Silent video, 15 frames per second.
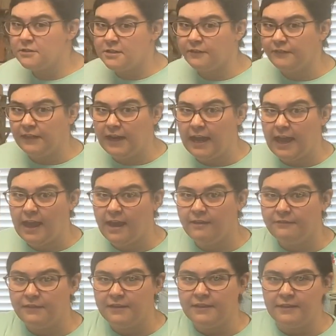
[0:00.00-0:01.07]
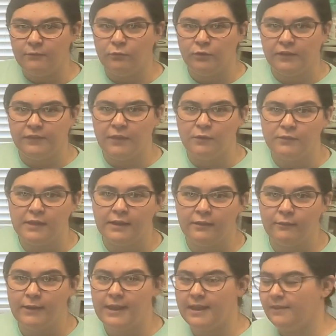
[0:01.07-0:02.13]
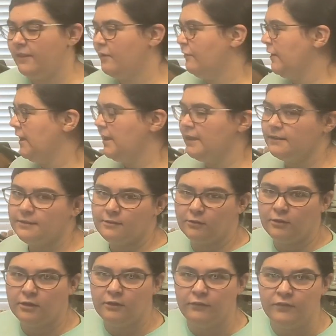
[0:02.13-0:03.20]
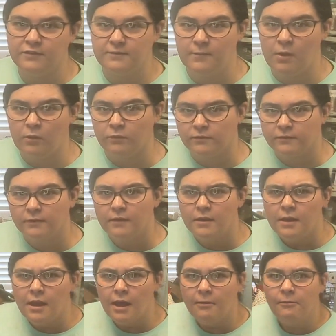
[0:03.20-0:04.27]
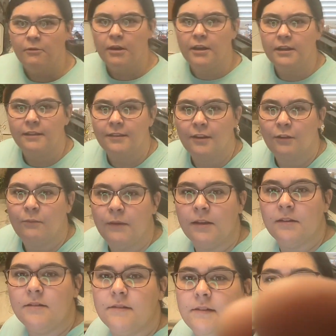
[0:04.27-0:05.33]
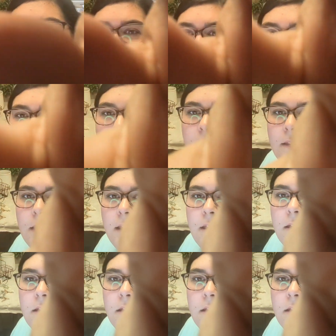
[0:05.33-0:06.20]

stuff that I have, and then we'll get those out of the way, and then we can get started on the smalls. I'm going to kind of zoom in just a little bit and see.